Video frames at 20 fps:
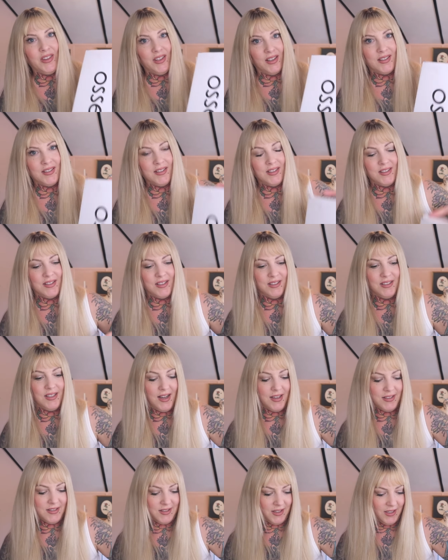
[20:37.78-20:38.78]
this is the
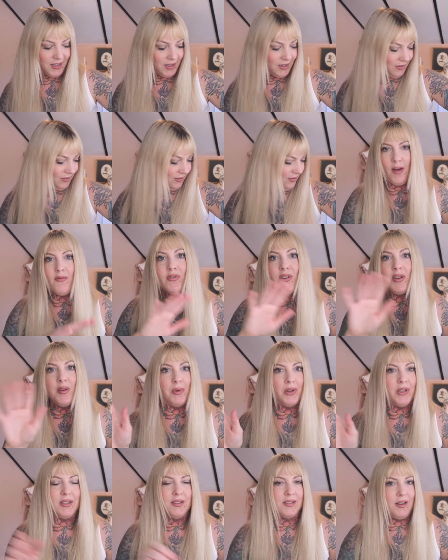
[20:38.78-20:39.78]
last thing and
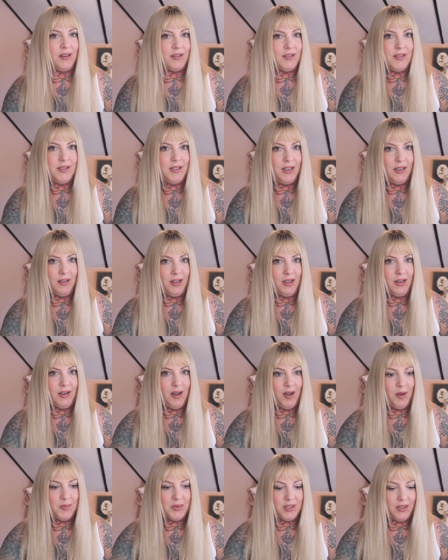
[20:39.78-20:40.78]
everybody's got Stanley
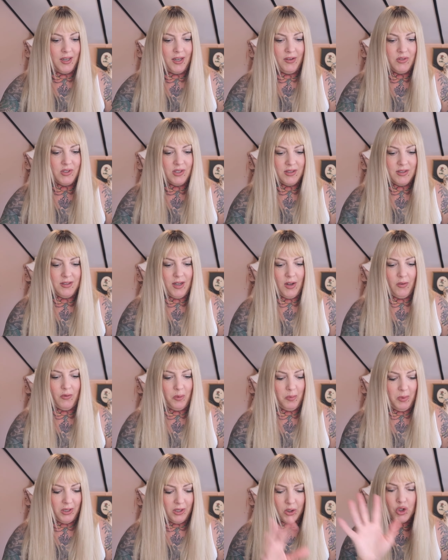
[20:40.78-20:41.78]
cups and I've just never
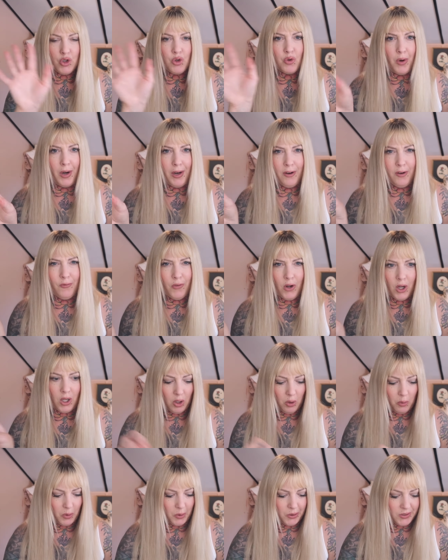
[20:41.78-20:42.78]
been a trend
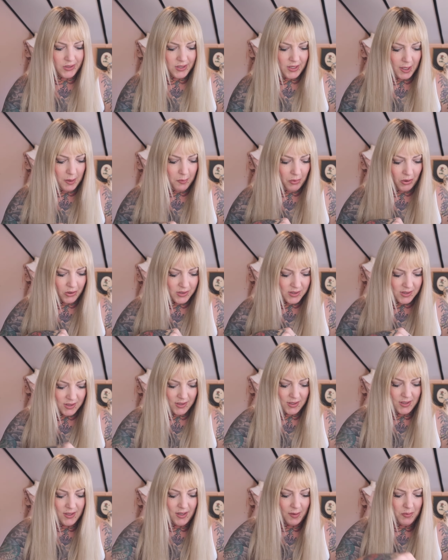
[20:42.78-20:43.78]
follower type person.
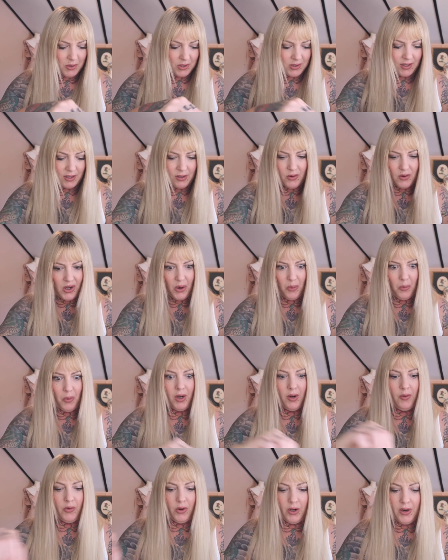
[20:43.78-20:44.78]
I'm just like, okay,
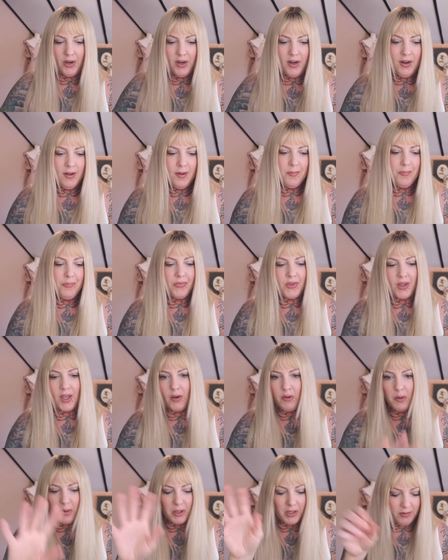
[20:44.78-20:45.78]
whatever.
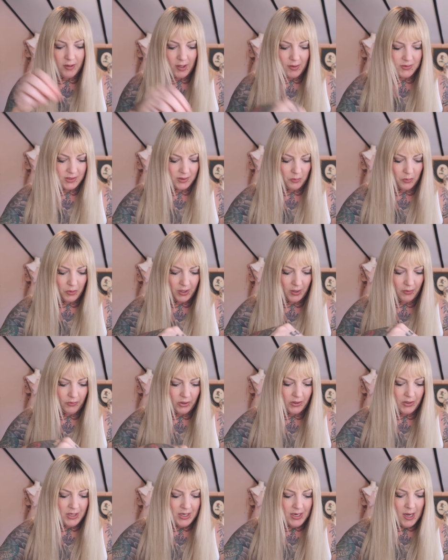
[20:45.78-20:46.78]
Everybody loves it,
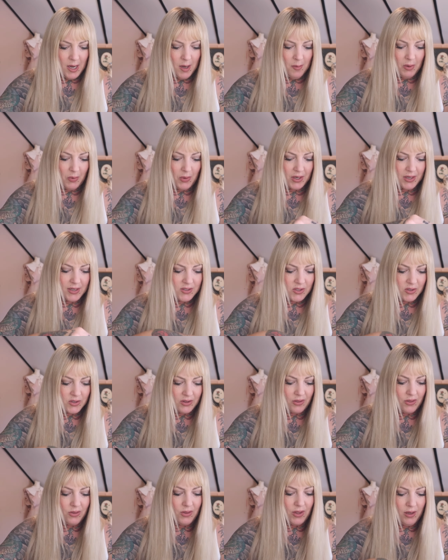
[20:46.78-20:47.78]
whatever. But then I started
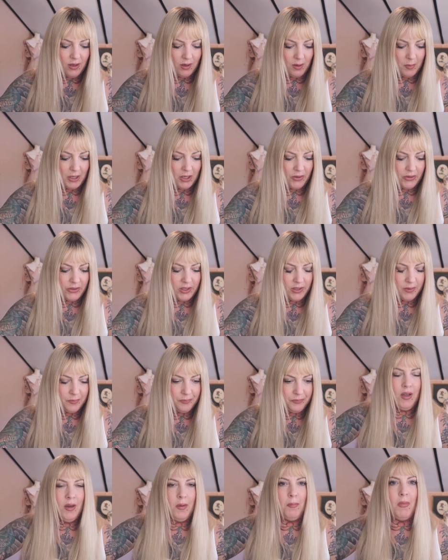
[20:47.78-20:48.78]
thinking about it.
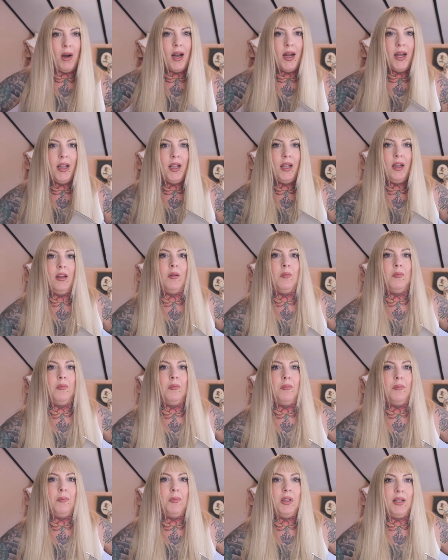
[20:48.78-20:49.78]
My
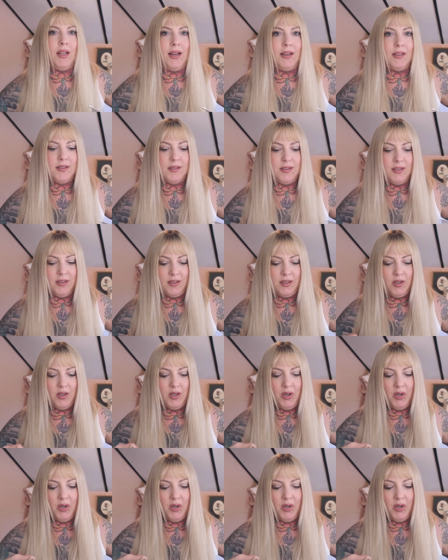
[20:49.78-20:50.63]
plastic